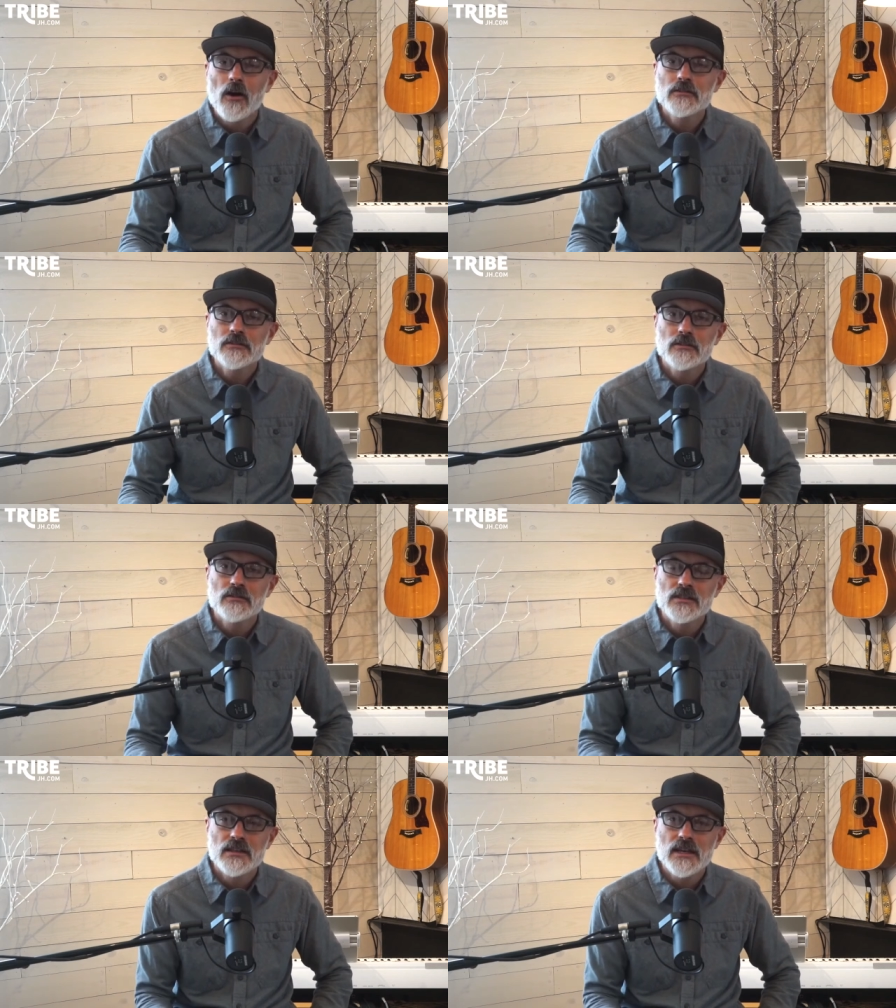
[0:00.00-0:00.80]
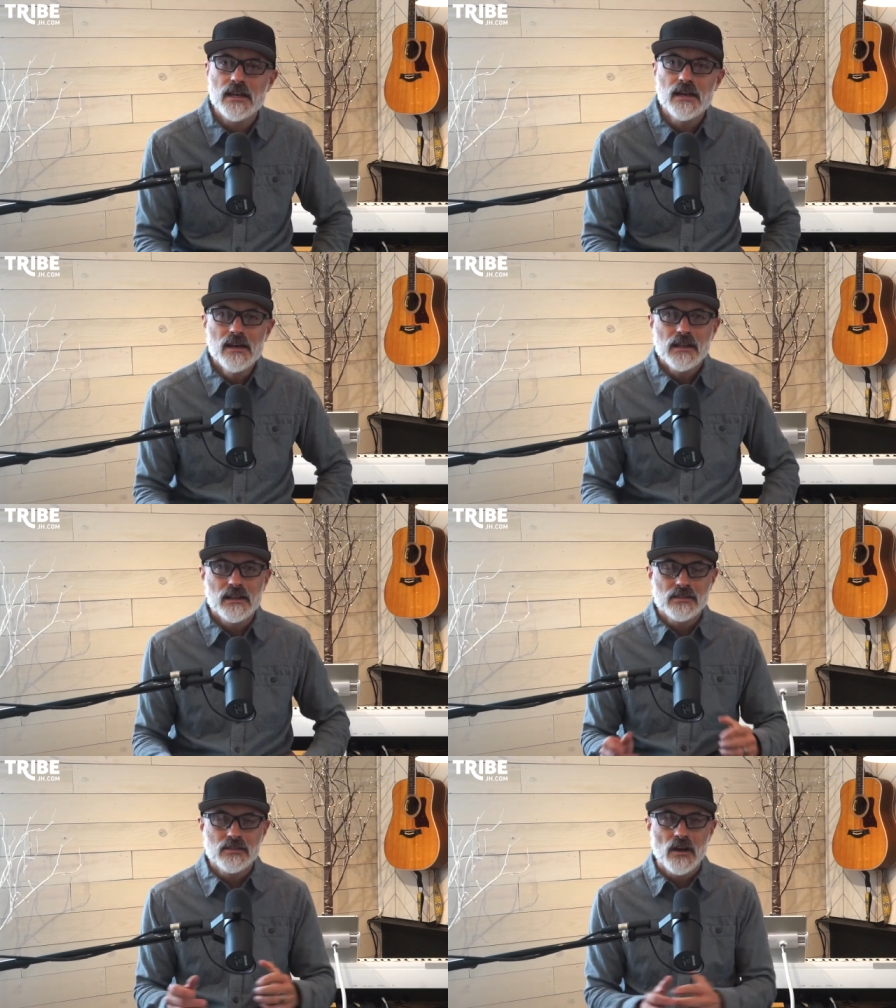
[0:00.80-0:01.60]
also see
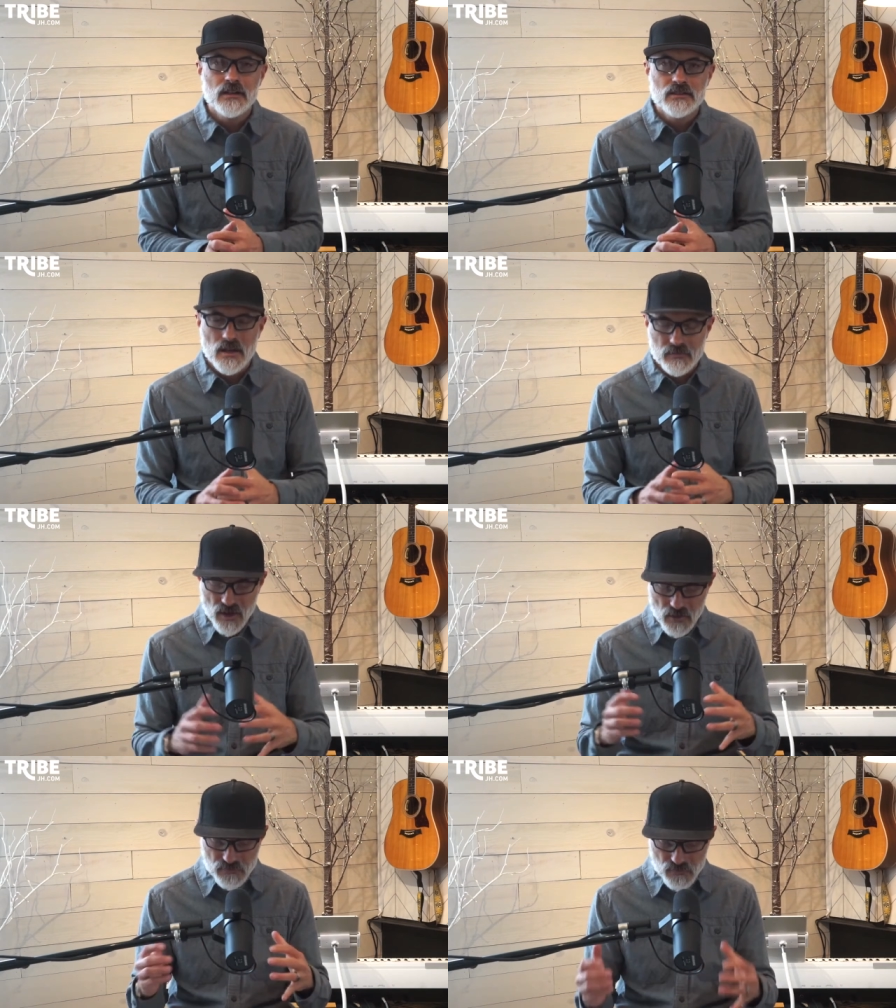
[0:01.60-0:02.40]
this concept of